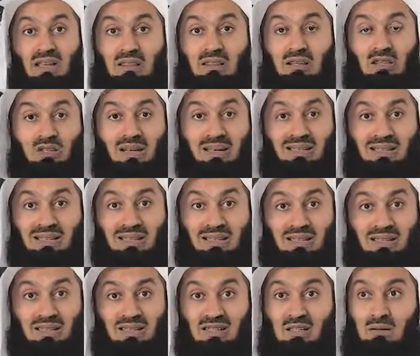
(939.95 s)
the
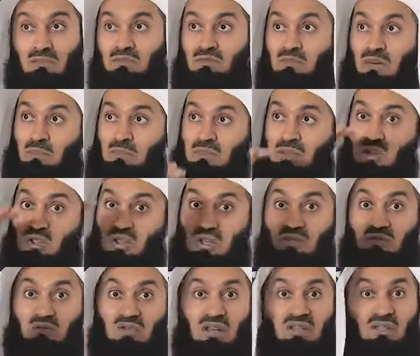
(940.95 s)
justice system from the
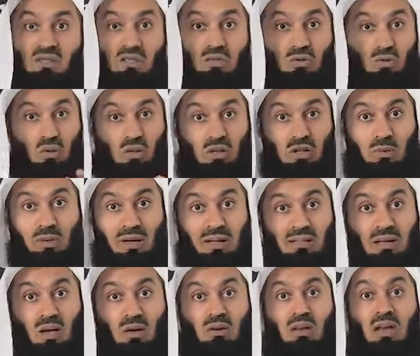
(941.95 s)
chief justice all the way
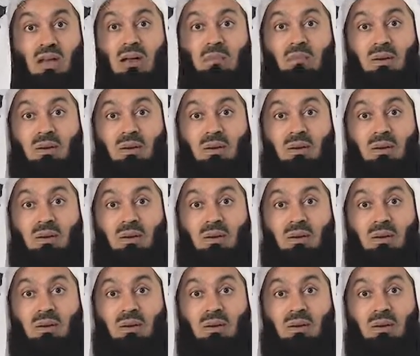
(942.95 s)
down.